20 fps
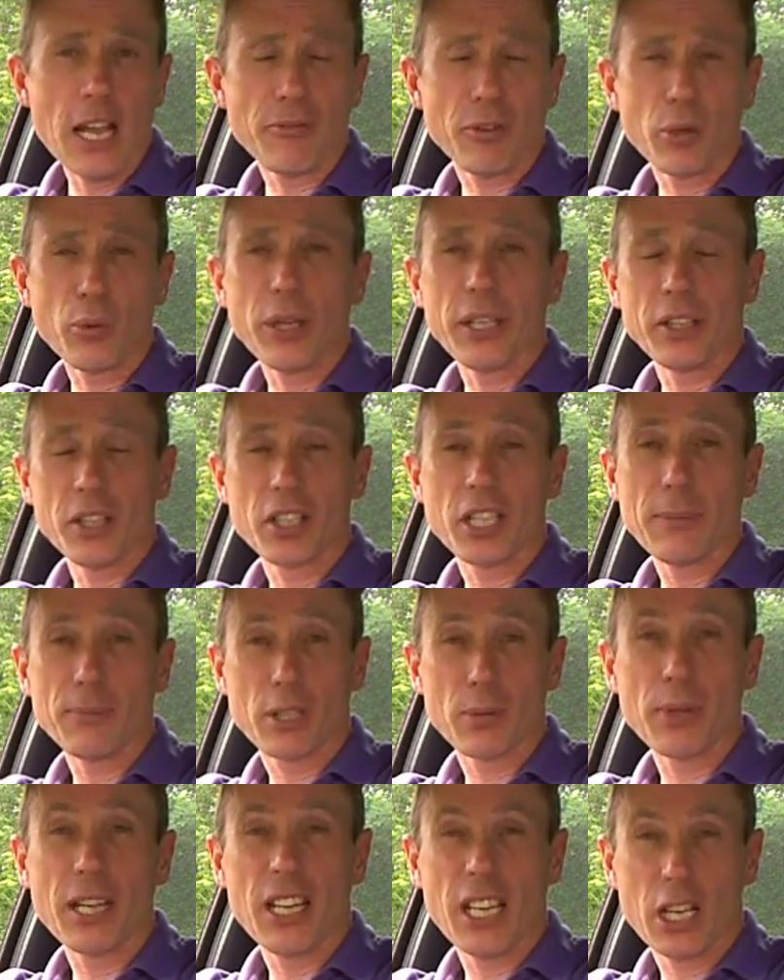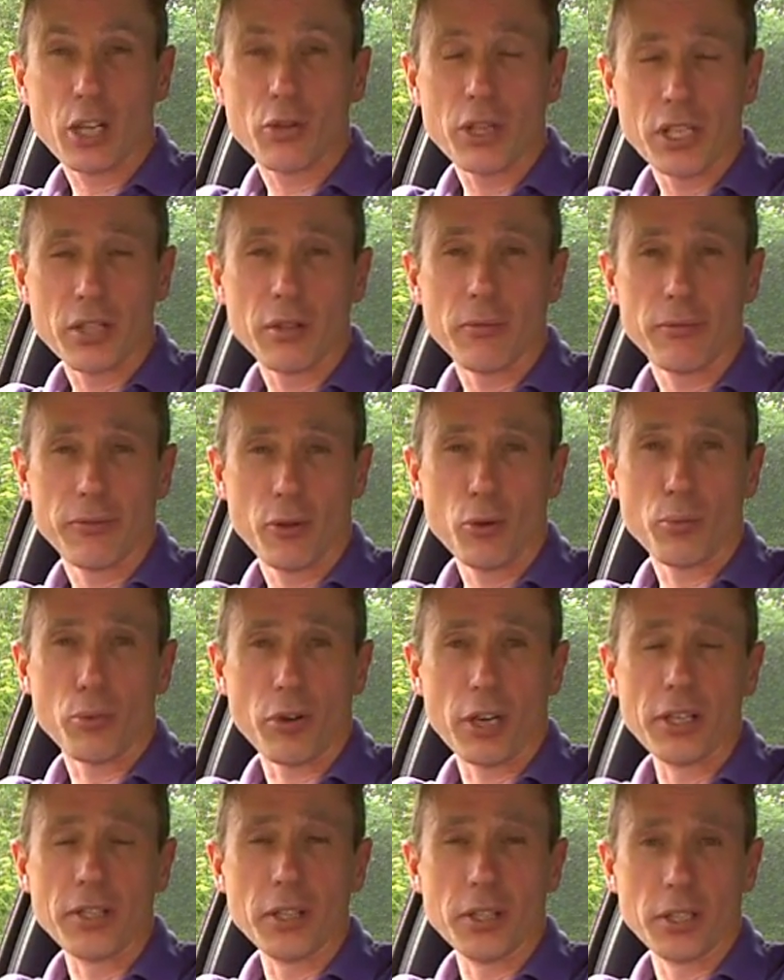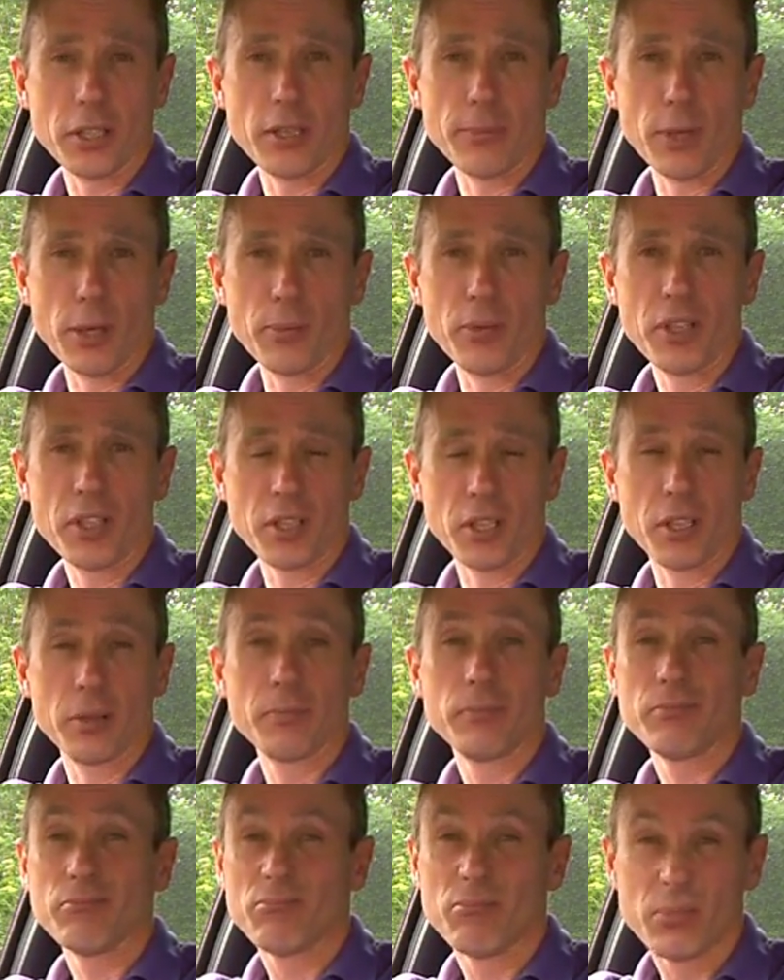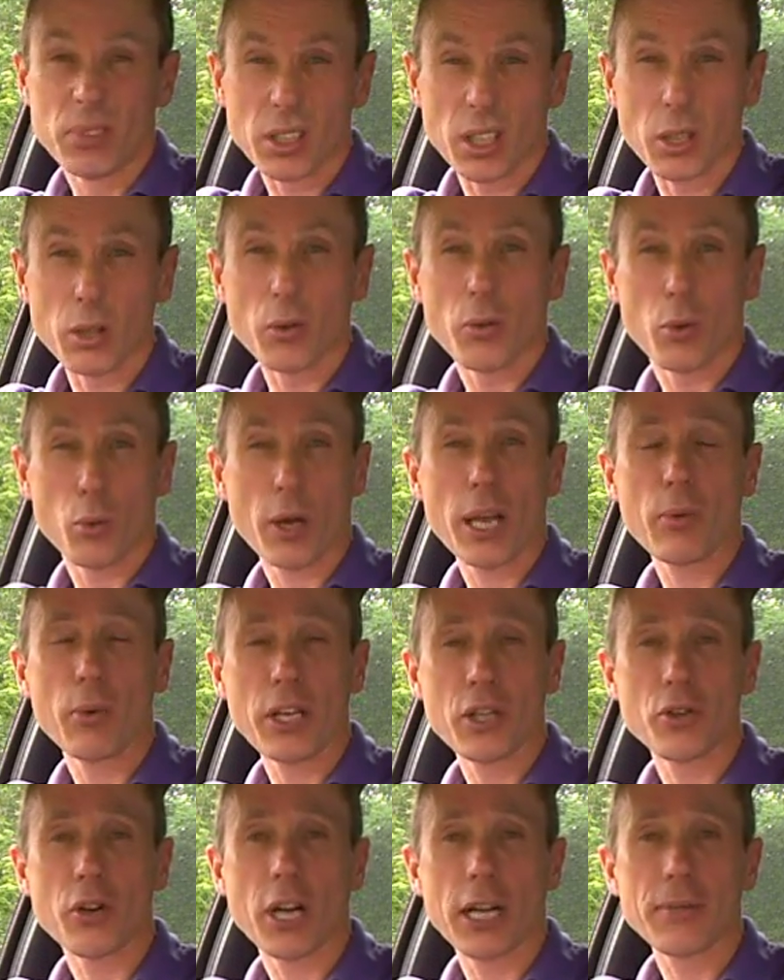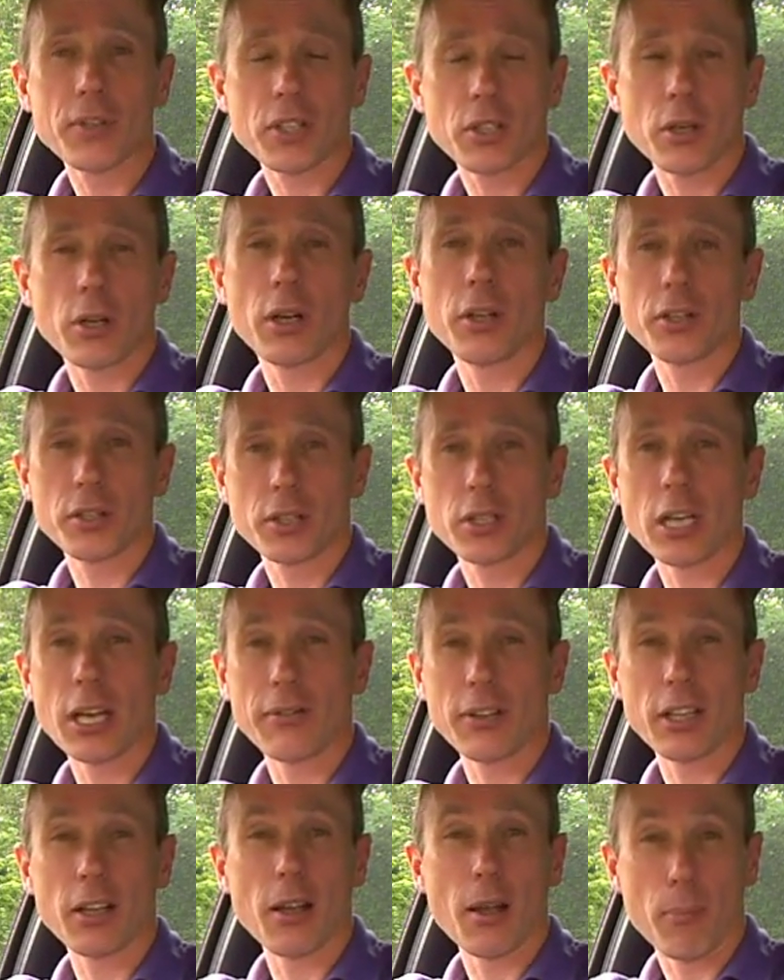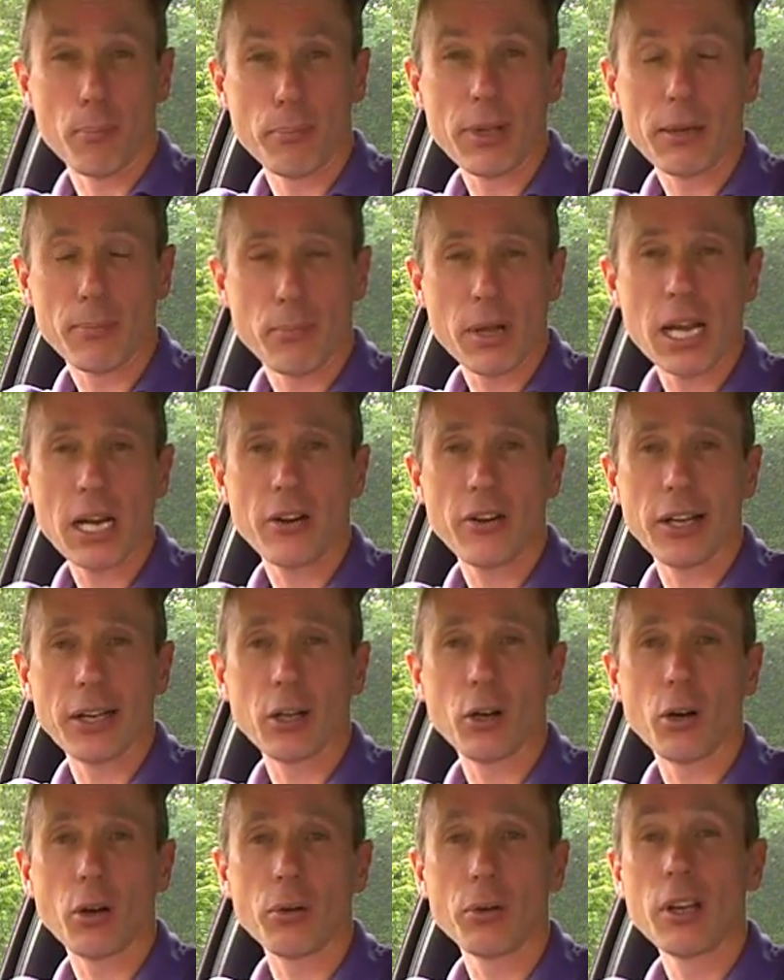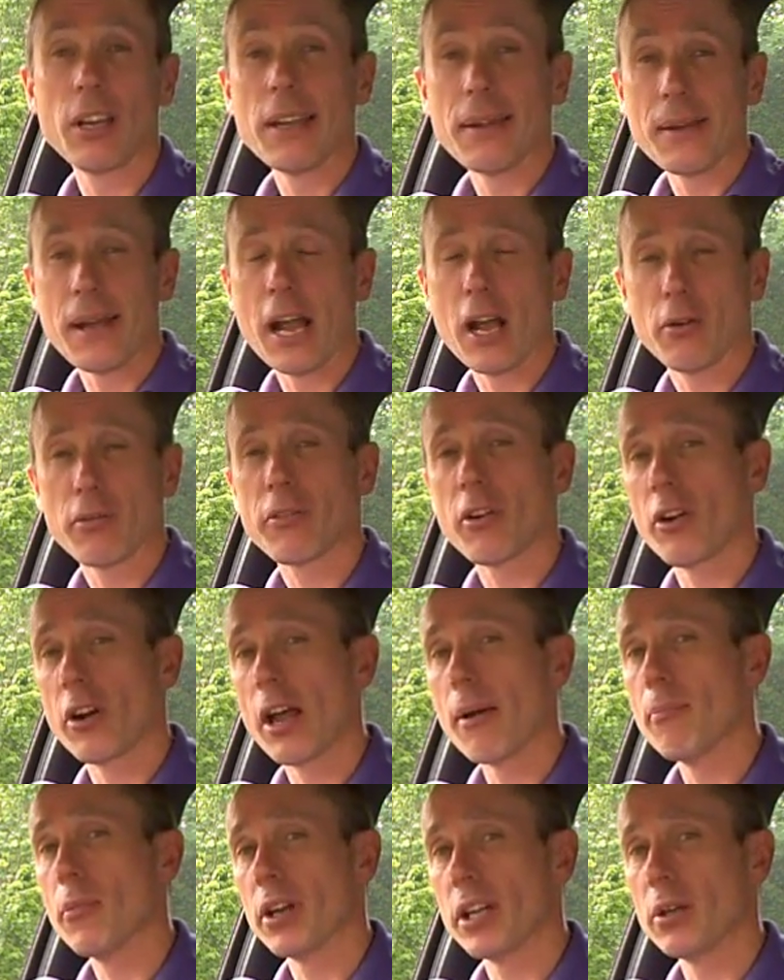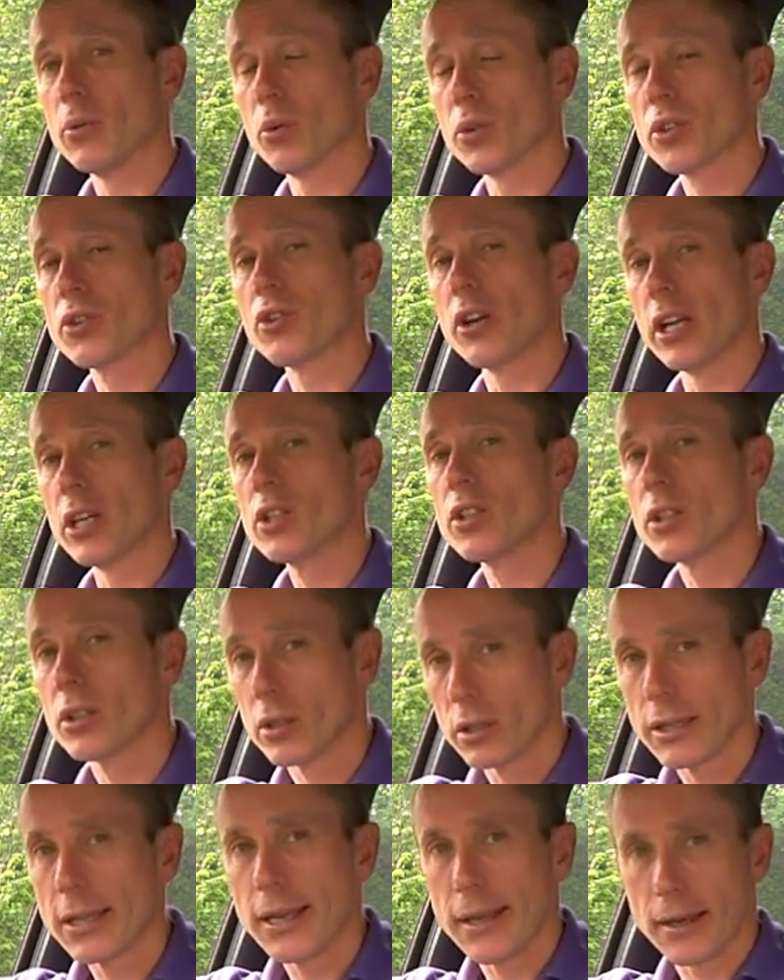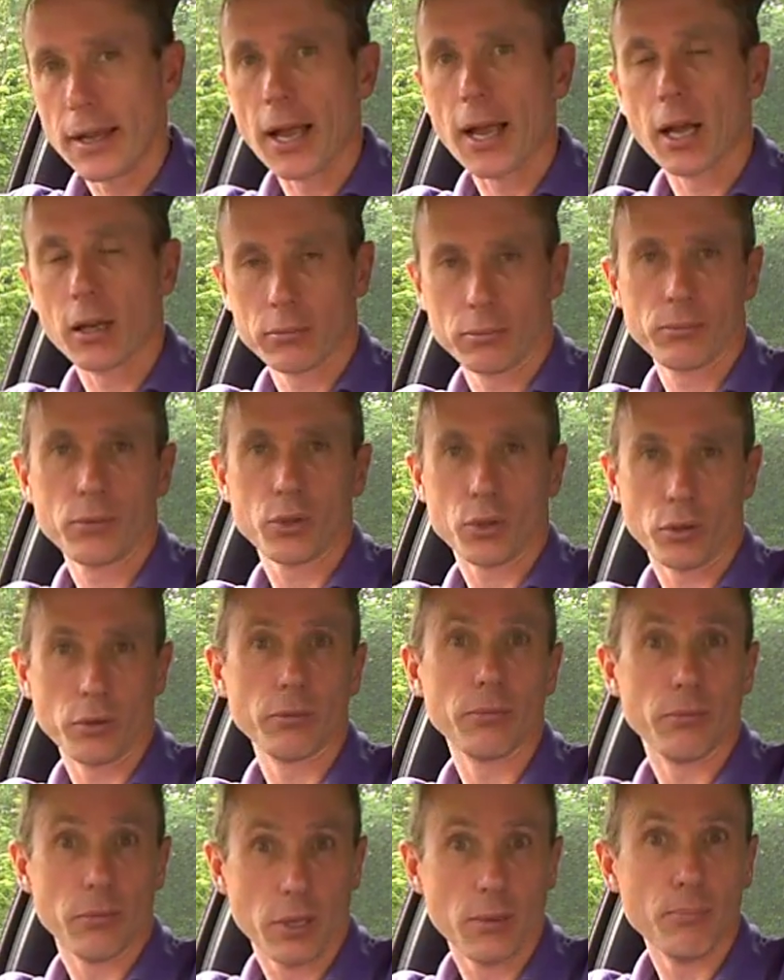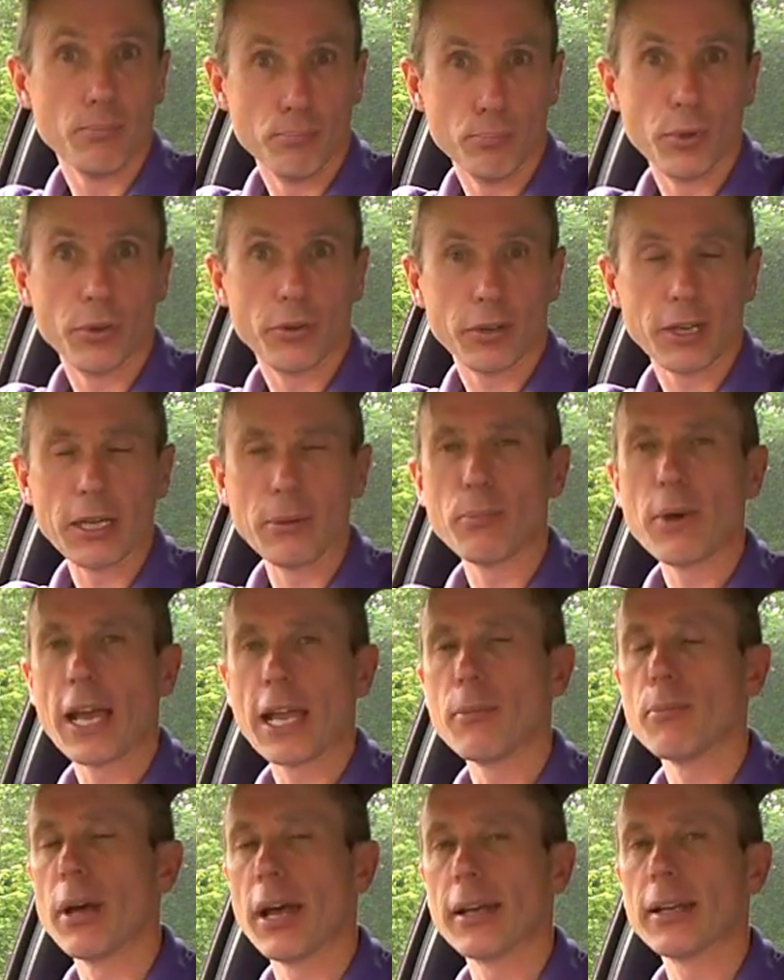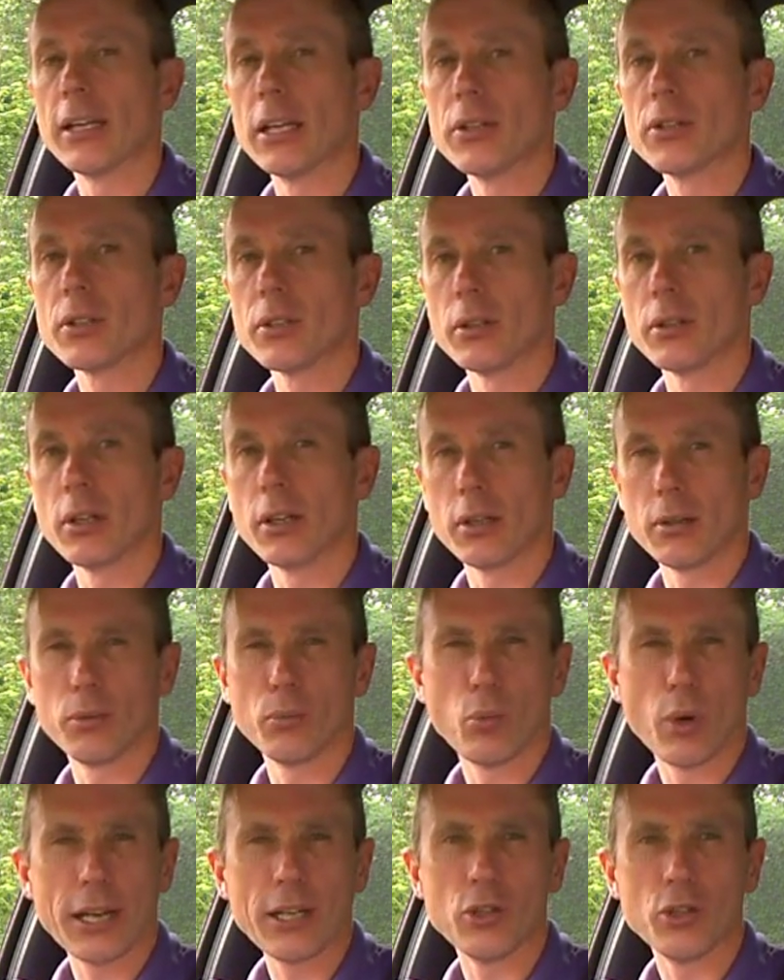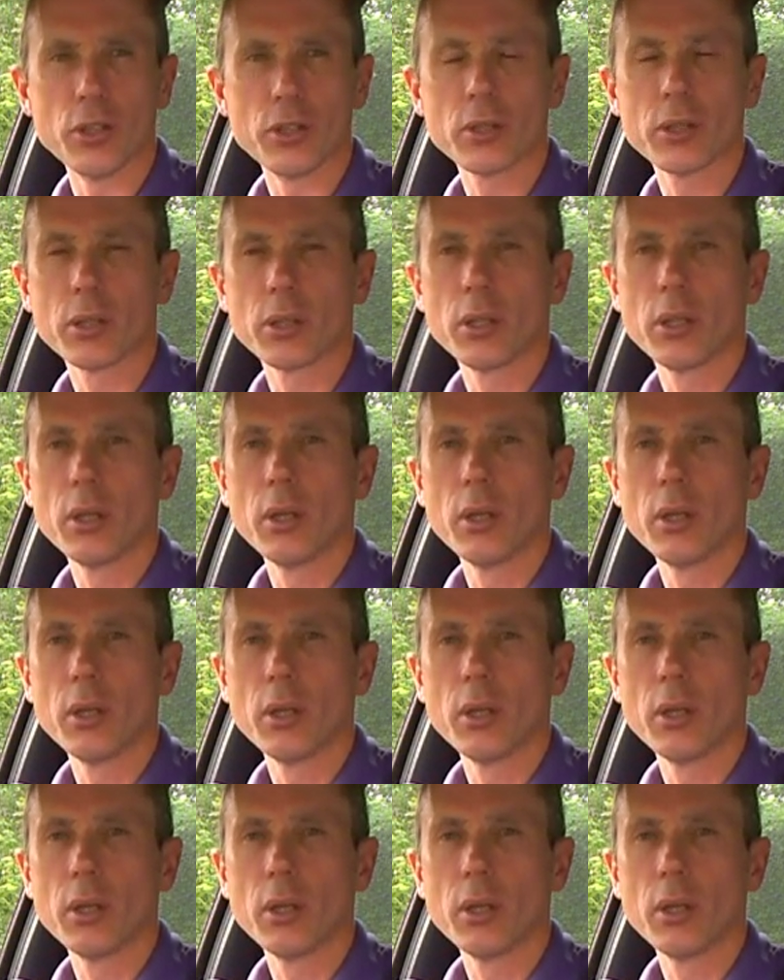Every week there seems to be an increase in fuel prices at the moment, doesn't there? So the way we drive starts having a big bearing on how far our money will stretch in our sort of monthly pay packets and wages.